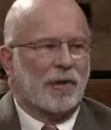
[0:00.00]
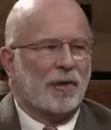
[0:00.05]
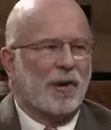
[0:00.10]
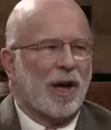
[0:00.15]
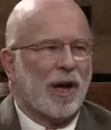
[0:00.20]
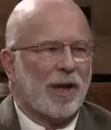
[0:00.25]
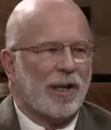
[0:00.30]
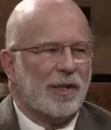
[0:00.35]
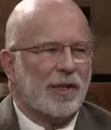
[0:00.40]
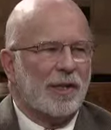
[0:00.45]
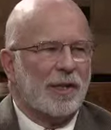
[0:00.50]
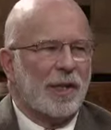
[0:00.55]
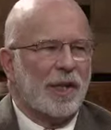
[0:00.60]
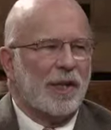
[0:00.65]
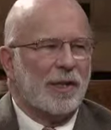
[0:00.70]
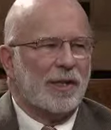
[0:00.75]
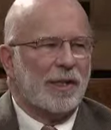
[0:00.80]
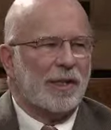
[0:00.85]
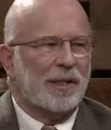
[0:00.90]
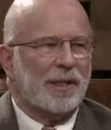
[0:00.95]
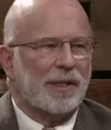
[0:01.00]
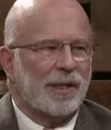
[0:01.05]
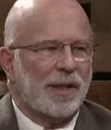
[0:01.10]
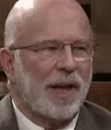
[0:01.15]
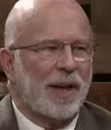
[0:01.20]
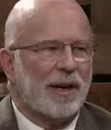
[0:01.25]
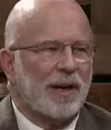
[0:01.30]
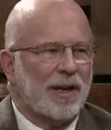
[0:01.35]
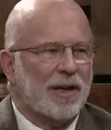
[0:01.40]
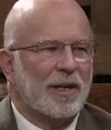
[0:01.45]
Quran says is
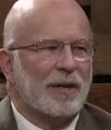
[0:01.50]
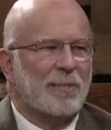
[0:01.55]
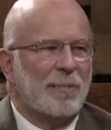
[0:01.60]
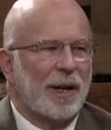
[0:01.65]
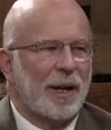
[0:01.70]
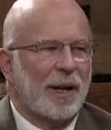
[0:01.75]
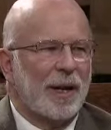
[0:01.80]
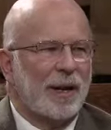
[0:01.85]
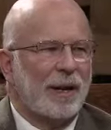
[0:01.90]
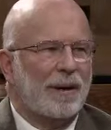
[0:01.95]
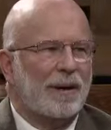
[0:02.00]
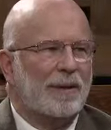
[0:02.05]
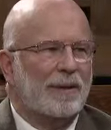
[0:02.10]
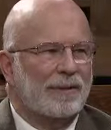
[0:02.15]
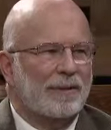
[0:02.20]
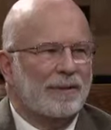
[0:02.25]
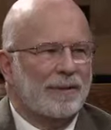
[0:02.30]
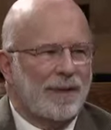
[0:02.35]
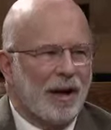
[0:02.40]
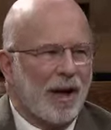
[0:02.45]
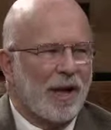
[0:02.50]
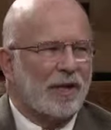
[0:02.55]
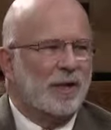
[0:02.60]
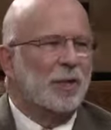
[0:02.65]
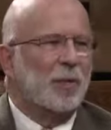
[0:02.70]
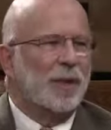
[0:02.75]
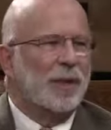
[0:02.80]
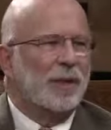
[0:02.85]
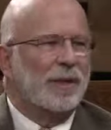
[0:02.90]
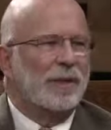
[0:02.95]
taken to be God's
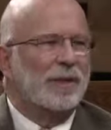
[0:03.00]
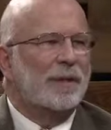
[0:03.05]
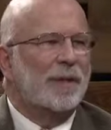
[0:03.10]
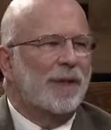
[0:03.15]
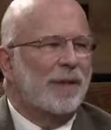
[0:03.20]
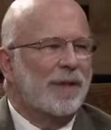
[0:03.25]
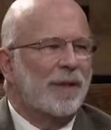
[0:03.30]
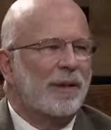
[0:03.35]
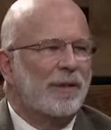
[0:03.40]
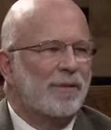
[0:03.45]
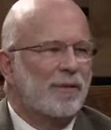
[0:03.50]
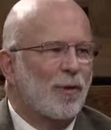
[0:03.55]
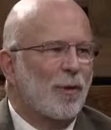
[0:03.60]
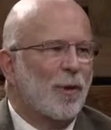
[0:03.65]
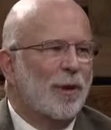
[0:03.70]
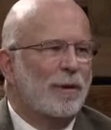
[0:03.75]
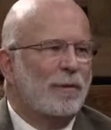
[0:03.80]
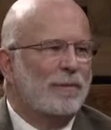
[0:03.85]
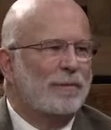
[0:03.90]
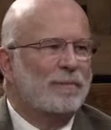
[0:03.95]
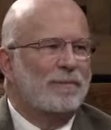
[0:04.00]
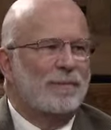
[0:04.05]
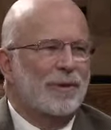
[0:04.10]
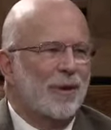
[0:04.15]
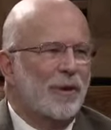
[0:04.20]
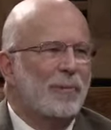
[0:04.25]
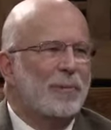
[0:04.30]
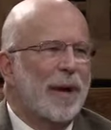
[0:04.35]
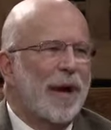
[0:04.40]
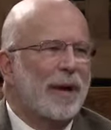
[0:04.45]
will, and therefore
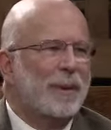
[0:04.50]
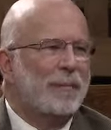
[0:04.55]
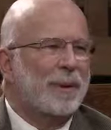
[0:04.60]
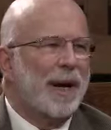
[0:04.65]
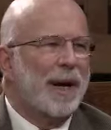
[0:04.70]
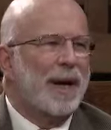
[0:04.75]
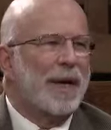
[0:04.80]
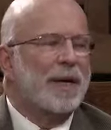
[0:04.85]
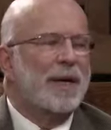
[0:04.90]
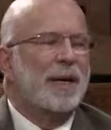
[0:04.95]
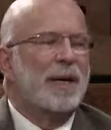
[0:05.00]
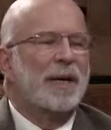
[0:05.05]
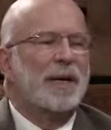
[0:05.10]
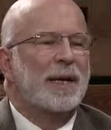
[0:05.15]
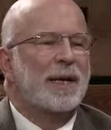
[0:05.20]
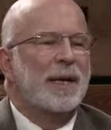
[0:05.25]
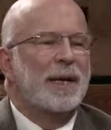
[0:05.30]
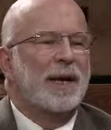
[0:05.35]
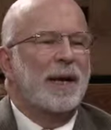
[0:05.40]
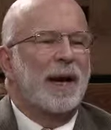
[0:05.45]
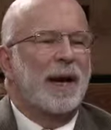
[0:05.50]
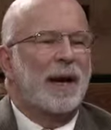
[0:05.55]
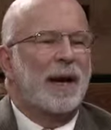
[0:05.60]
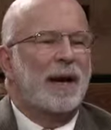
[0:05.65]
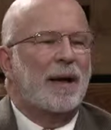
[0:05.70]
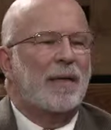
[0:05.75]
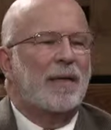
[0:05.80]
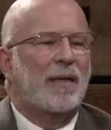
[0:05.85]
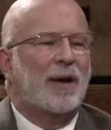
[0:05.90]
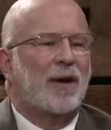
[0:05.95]
you abide by it.
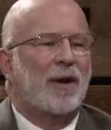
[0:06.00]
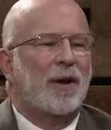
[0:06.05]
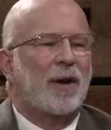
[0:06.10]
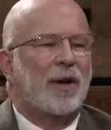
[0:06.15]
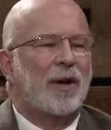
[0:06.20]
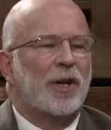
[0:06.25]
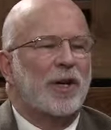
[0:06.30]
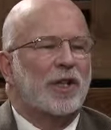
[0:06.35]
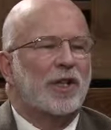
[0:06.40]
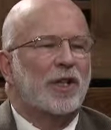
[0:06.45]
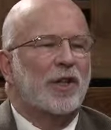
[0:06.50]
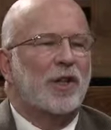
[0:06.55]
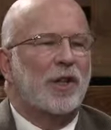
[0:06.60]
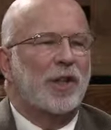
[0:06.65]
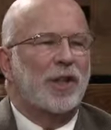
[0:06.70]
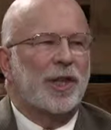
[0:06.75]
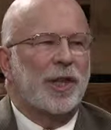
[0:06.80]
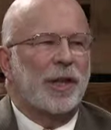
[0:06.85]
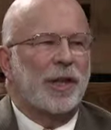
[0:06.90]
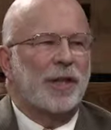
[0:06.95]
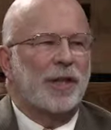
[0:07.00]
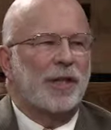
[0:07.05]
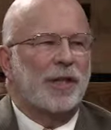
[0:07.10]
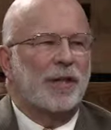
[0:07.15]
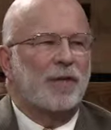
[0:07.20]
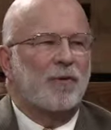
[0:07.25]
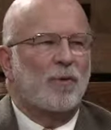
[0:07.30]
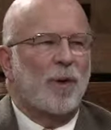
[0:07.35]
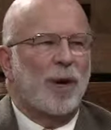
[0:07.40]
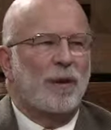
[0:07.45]
Uh, there are additional things
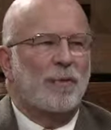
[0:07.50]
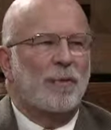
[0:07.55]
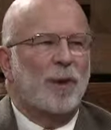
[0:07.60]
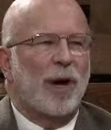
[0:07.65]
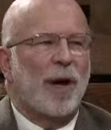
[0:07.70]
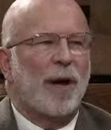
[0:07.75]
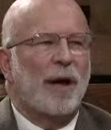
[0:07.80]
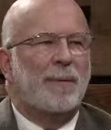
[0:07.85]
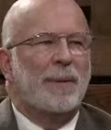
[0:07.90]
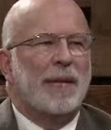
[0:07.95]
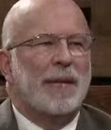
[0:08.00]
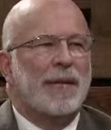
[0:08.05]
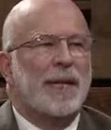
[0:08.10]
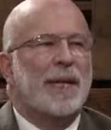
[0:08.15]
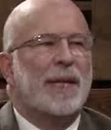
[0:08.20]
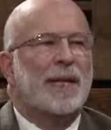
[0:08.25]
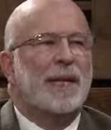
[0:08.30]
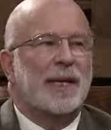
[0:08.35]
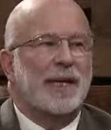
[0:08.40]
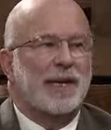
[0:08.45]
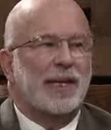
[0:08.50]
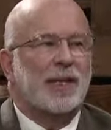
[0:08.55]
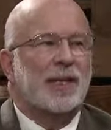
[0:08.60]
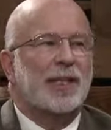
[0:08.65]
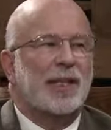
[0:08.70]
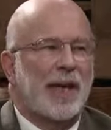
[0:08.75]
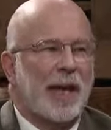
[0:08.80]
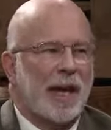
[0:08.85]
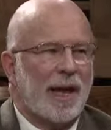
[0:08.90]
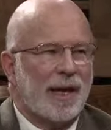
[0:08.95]
of what Muhammad did and
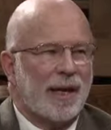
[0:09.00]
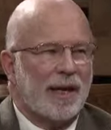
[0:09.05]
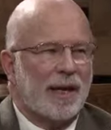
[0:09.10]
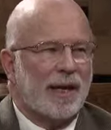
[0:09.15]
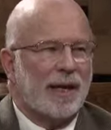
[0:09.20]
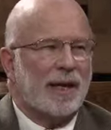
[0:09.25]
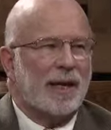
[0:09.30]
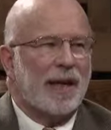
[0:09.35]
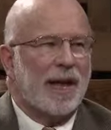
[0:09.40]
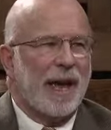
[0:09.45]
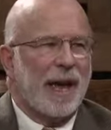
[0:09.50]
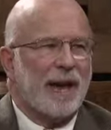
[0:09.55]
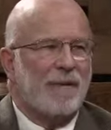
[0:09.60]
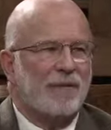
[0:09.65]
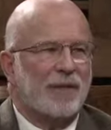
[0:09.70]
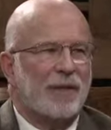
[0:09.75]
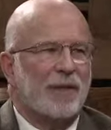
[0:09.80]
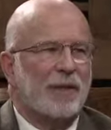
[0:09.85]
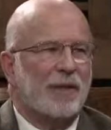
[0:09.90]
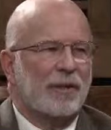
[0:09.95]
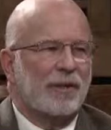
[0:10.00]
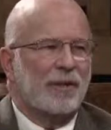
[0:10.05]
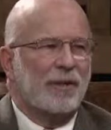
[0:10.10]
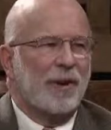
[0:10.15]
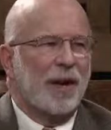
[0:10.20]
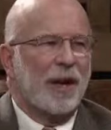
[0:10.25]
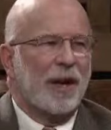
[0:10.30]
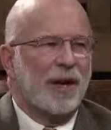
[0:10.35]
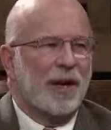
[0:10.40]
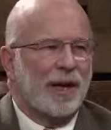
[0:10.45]
said after the
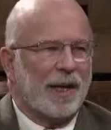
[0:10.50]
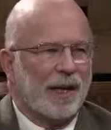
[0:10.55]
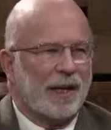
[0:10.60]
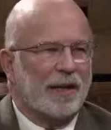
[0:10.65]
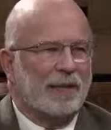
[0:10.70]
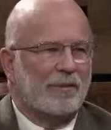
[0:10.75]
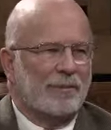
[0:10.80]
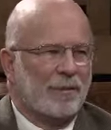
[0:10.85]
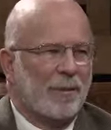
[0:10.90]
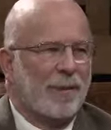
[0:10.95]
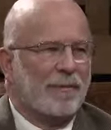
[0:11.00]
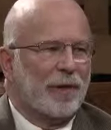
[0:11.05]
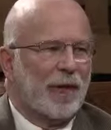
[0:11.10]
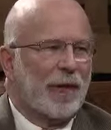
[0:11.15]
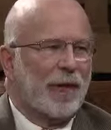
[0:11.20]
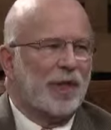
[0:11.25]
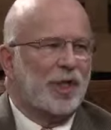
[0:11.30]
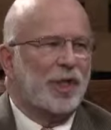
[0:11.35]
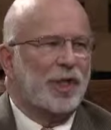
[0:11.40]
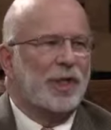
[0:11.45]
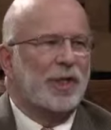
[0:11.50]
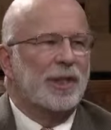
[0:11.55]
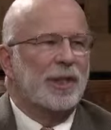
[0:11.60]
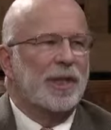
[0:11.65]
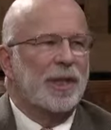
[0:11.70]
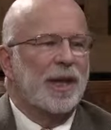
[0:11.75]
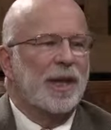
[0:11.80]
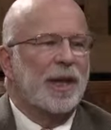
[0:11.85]
Quranic revelation.